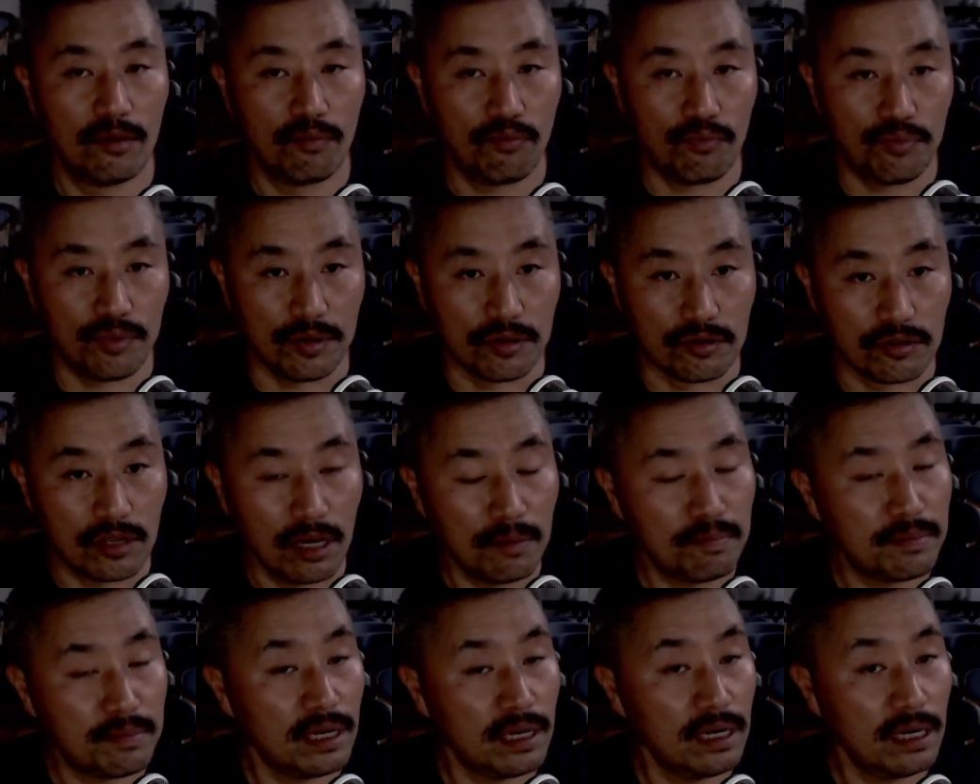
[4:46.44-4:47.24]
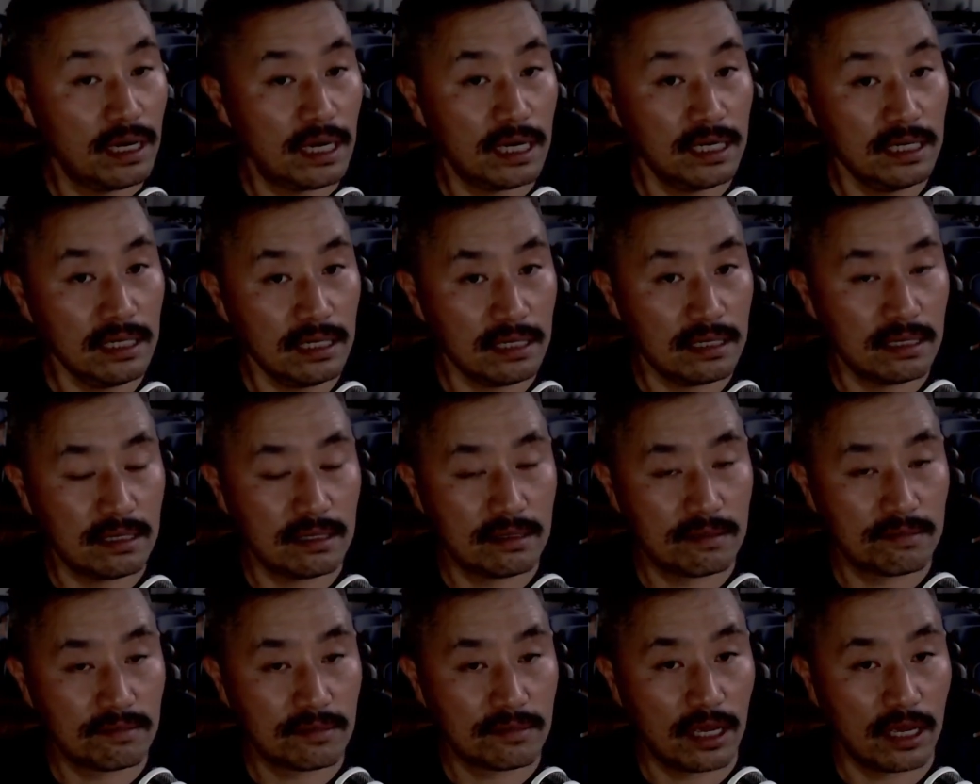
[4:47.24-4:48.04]
Build up the light
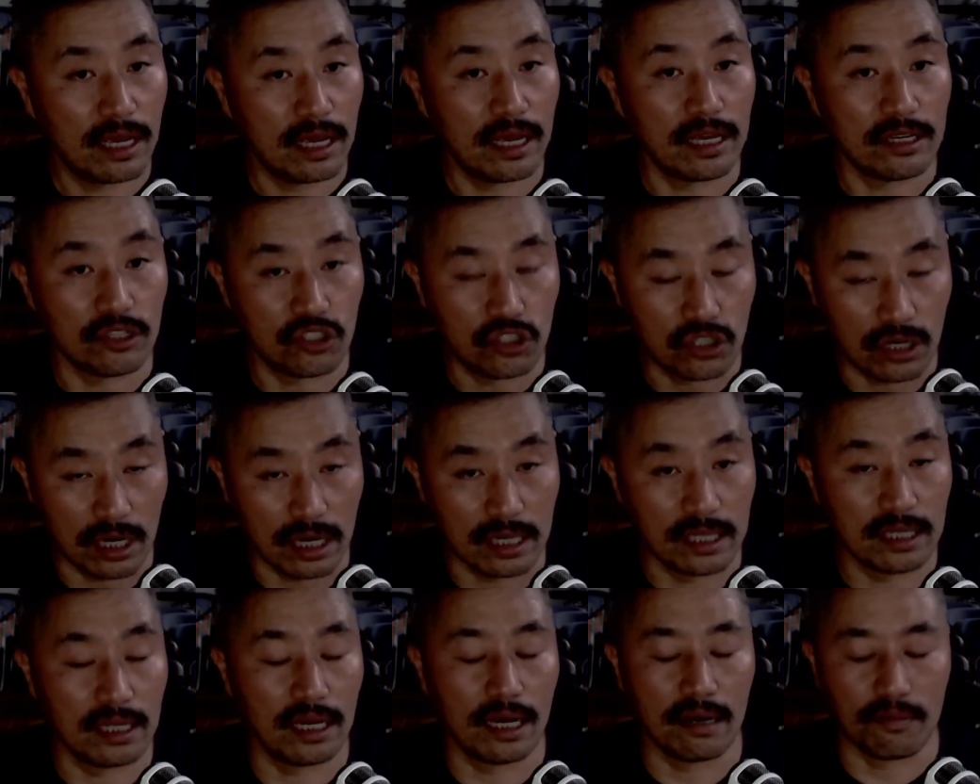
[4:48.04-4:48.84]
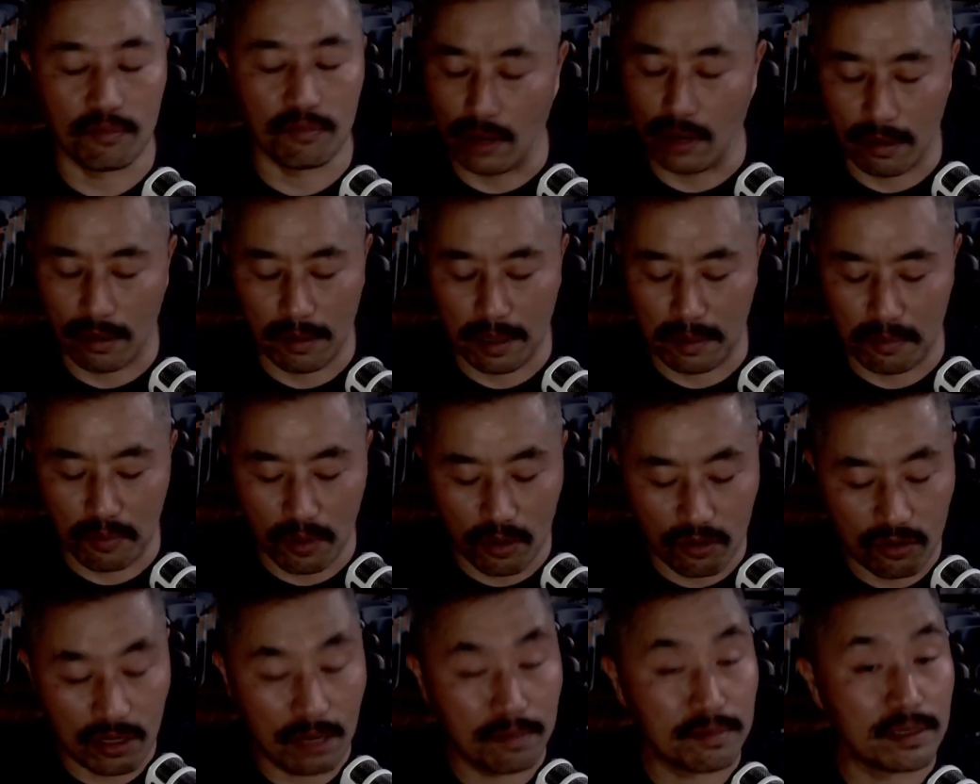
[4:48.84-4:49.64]
and shine, uh, I mean,
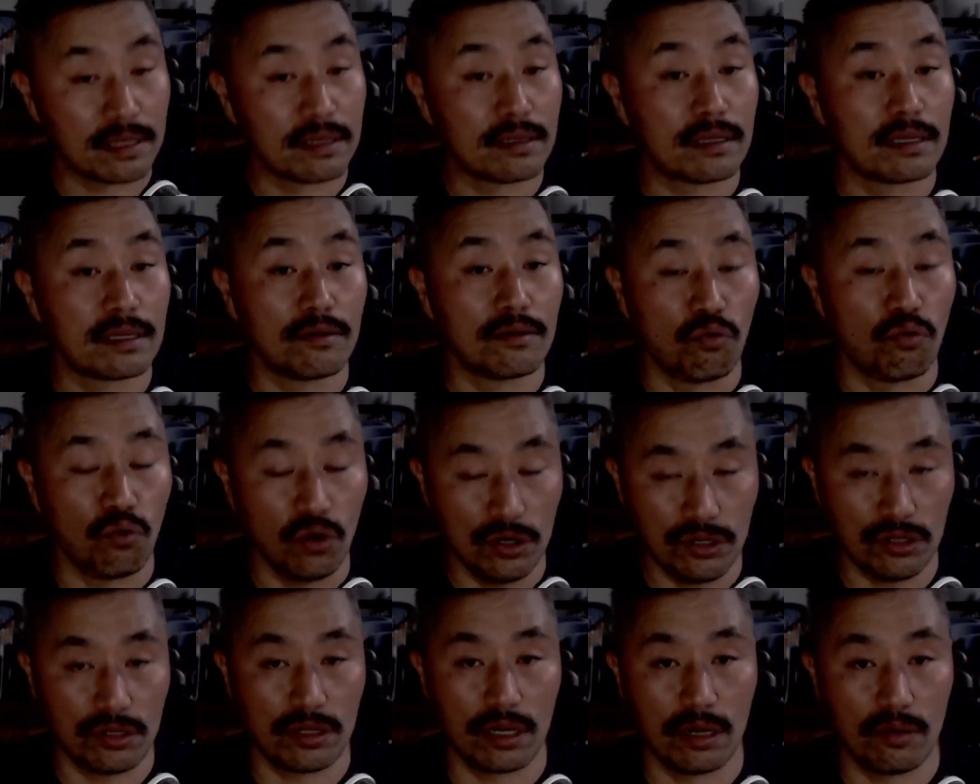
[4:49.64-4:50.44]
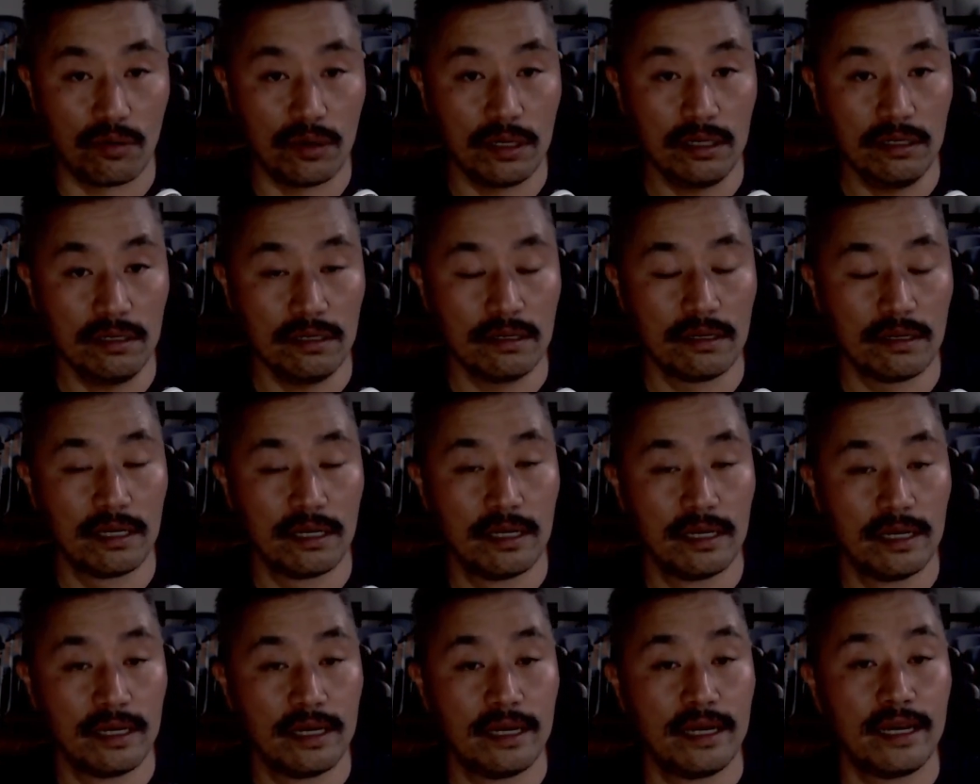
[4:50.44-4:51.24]
build up the watchtower
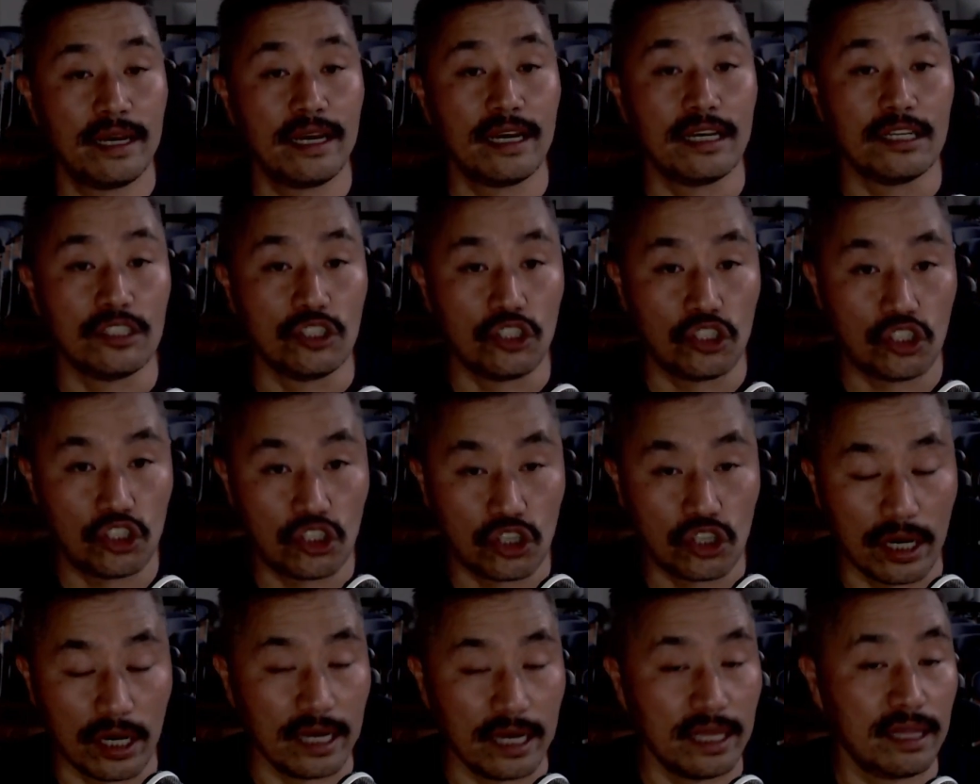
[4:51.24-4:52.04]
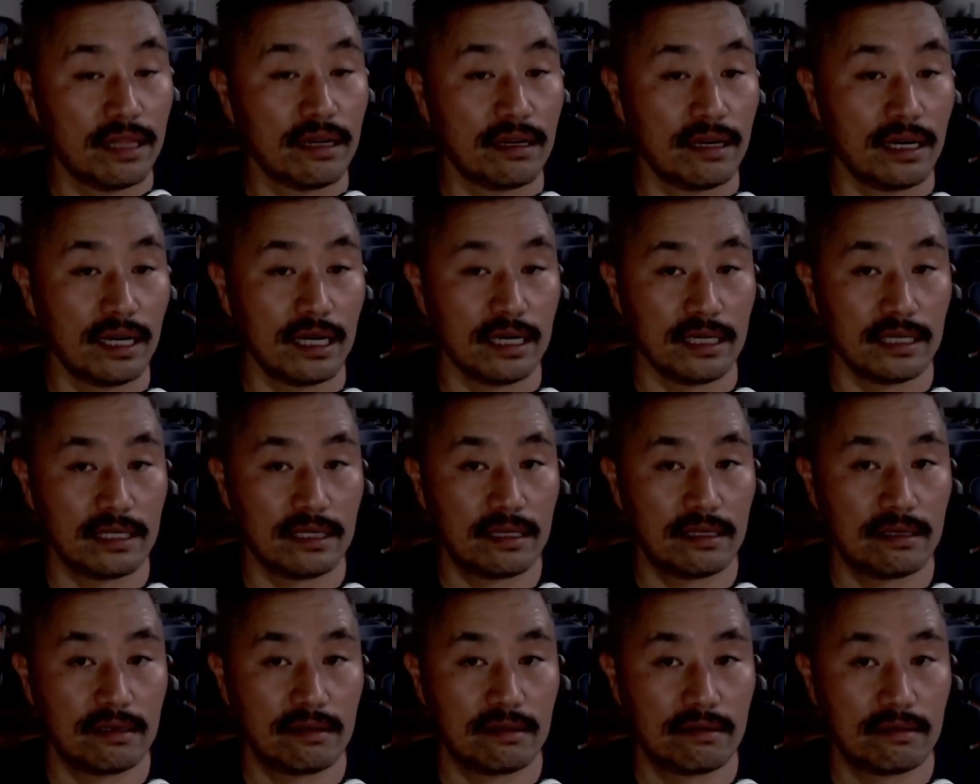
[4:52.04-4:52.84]
and shine the
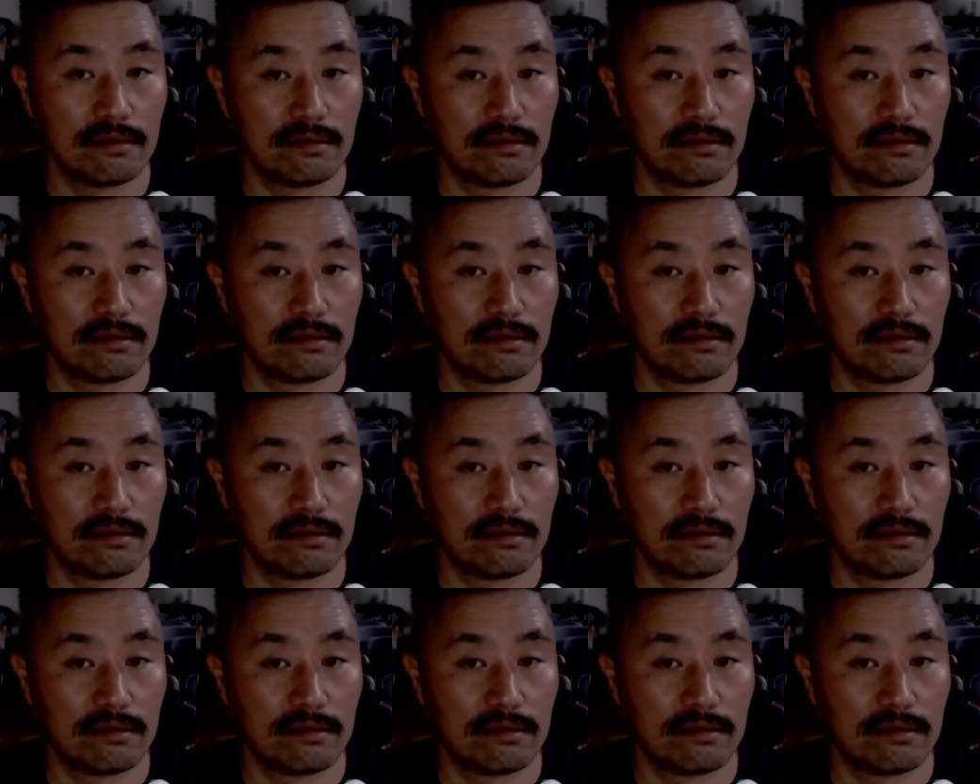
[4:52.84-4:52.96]
light